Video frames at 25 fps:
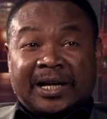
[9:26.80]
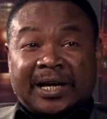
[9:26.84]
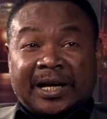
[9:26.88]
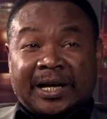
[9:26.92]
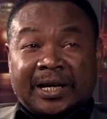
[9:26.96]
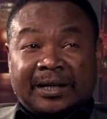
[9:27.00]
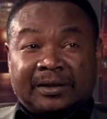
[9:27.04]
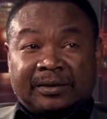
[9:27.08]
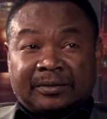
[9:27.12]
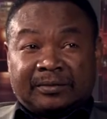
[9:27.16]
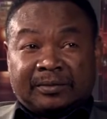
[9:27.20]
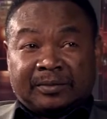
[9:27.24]

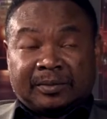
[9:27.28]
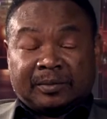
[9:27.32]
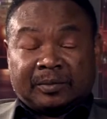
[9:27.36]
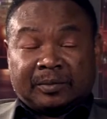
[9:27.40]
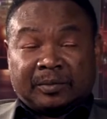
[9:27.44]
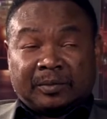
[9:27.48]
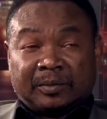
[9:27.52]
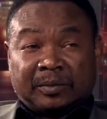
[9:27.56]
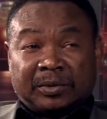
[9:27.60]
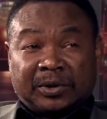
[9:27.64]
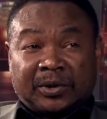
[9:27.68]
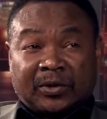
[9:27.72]
And
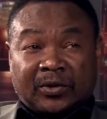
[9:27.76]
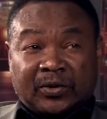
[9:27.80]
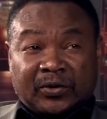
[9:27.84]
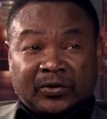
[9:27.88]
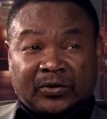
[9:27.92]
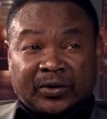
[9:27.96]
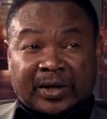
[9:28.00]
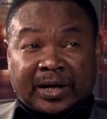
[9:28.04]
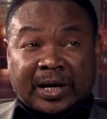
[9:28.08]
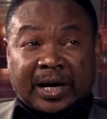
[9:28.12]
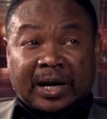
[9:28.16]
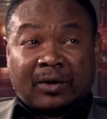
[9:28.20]

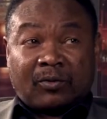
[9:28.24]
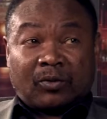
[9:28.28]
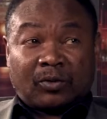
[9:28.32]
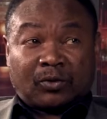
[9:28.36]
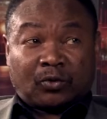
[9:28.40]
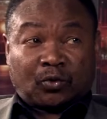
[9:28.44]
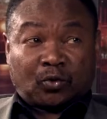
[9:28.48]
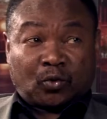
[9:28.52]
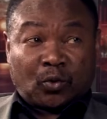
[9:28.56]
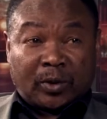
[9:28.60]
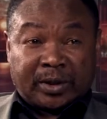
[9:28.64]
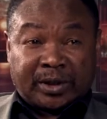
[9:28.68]
because I was
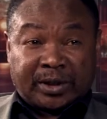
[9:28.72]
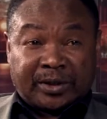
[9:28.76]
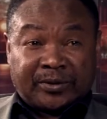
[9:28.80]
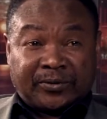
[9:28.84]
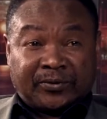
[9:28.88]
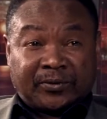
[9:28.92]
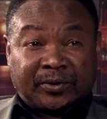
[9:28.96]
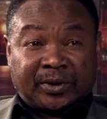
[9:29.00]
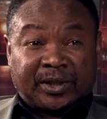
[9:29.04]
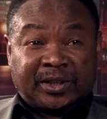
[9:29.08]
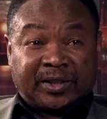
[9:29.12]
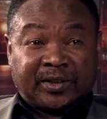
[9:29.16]
sweating
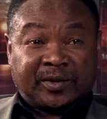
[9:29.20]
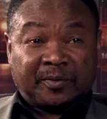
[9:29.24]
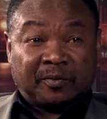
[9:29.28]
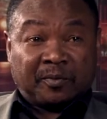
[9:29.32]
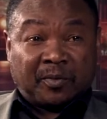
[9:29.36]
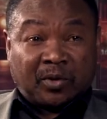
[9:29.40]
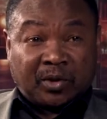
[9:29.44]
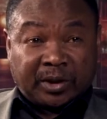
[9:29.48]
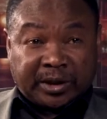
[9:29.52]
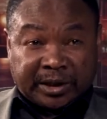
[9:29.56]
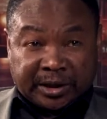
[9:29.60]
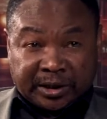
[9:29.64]
for this
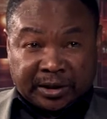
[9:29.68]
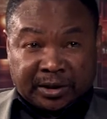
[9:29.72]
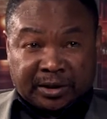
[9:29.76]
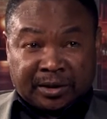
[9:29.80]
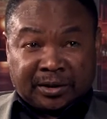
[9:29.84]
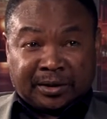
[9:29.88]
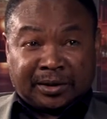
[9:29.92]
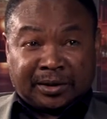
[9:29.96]
money,